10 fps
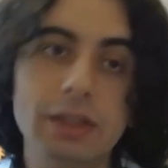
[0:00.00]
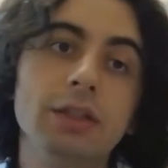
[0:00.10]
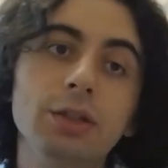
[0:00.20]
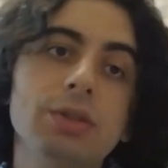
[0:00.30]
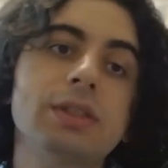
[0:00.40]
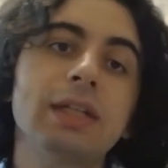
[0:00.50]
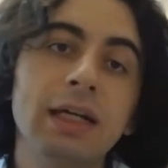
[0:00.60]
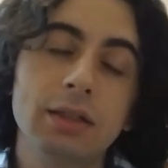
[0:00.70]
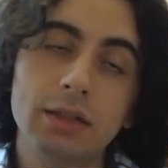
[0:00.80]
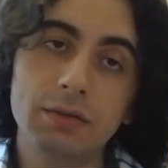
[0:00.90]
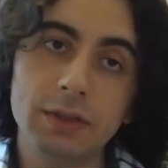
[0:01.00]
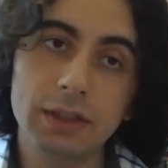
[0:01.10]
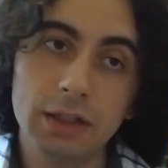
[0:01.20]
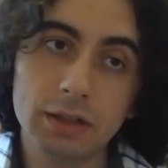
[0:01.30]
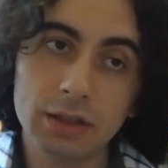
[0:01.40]
the new standard of
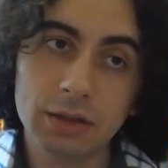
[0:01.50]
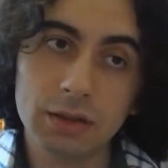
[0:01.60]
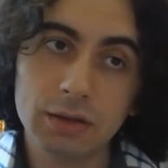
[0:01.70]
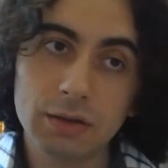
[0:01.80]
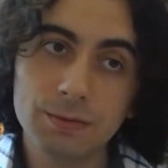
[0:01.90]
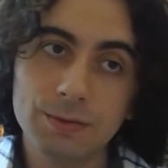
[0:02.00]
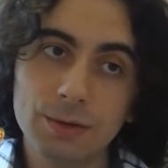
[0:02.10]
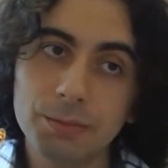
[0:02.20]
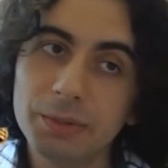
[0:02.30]
the area for